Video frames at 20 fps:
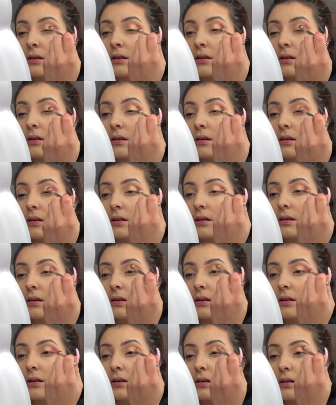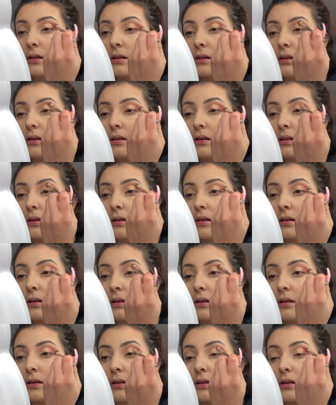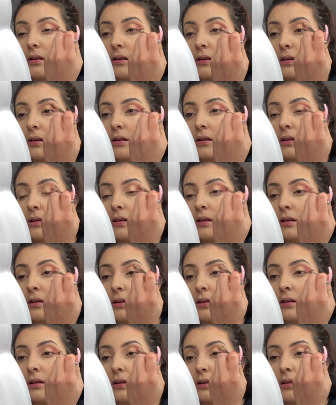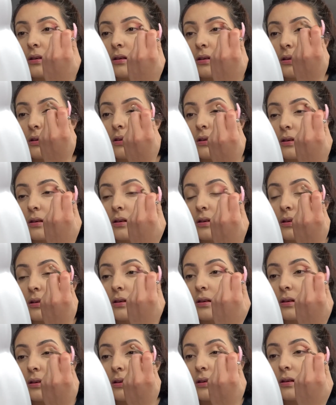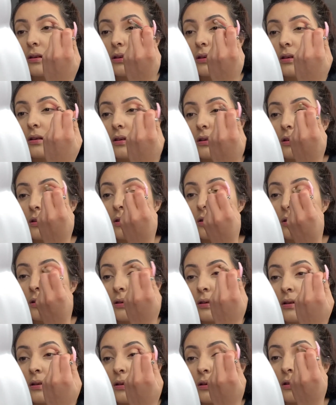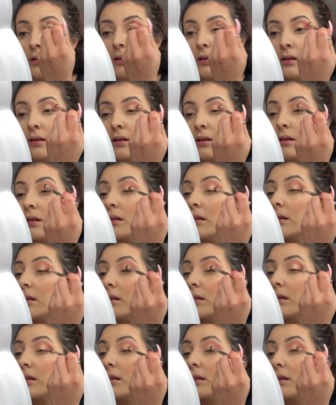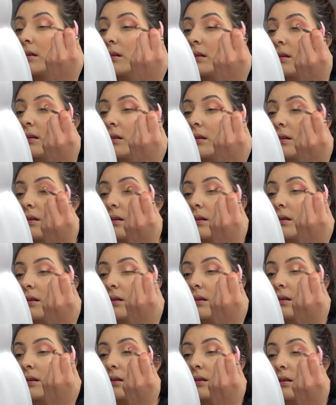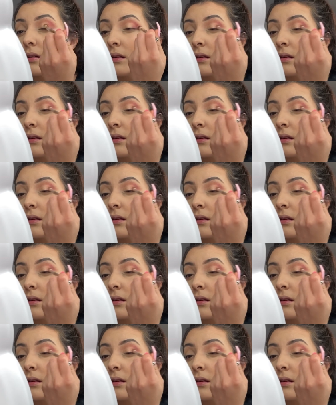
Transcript: [no speech]